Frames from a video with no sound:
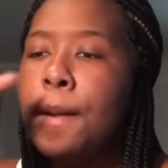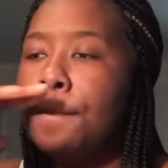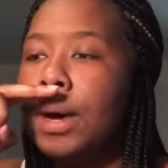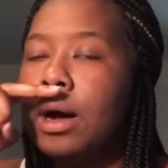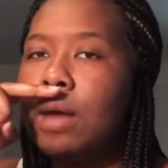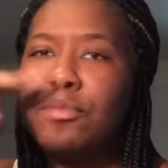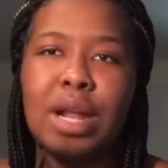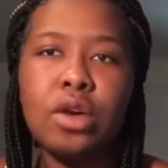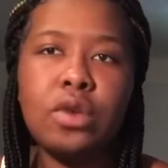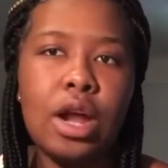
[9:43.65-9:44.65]
but I'm
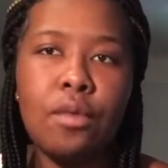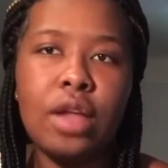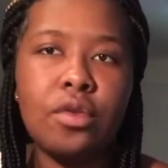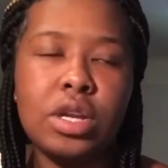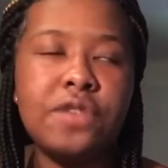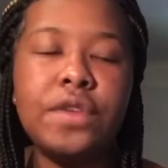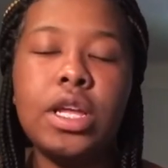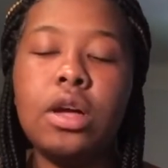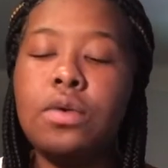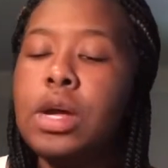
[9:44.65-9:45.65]
probably gonna do that rather than this
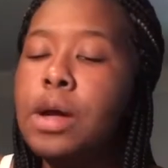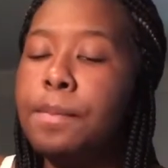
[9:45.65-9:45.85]
video.